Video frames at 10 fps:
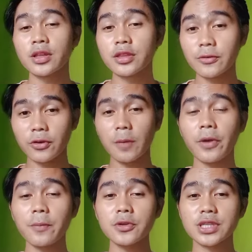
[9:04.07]

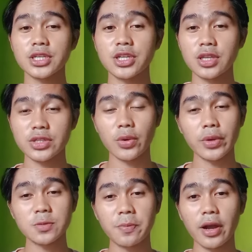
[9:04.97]
preposition is always part
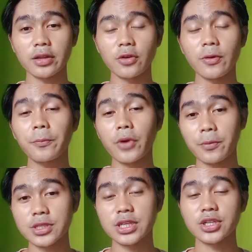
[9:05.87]
of a
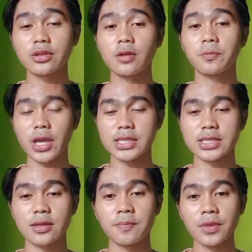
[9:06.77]
prepositional phrase.
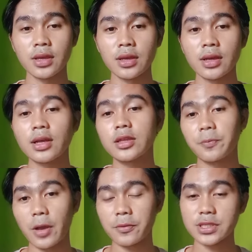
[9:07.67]
The
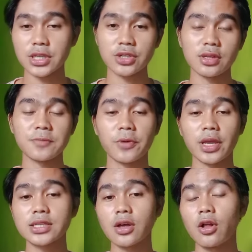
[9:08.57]
prepositional phrase
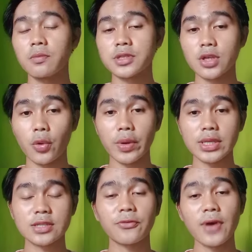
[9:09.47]
almost always
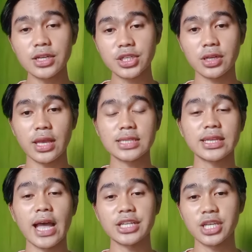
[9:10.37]
functions as an
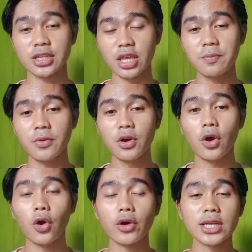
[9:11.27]
adjective or as an
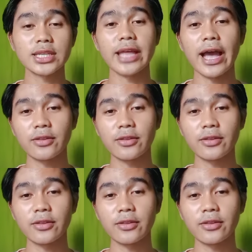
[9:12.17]
adverb.